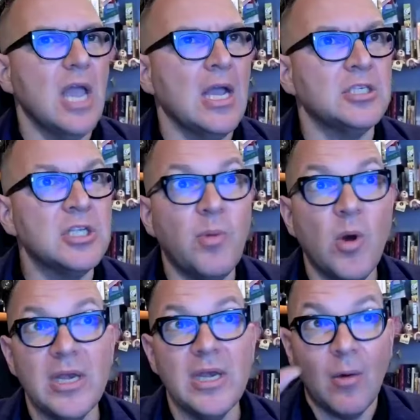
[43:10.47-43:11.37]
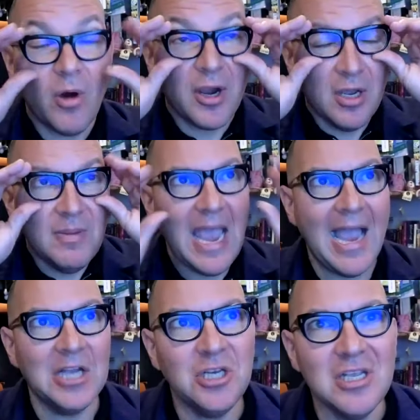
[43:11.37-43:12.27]
uh, to the point now where it could be
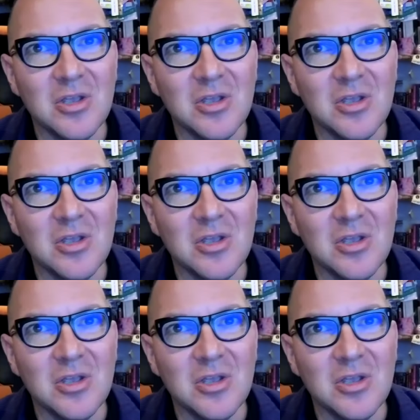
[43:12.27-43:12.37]
actually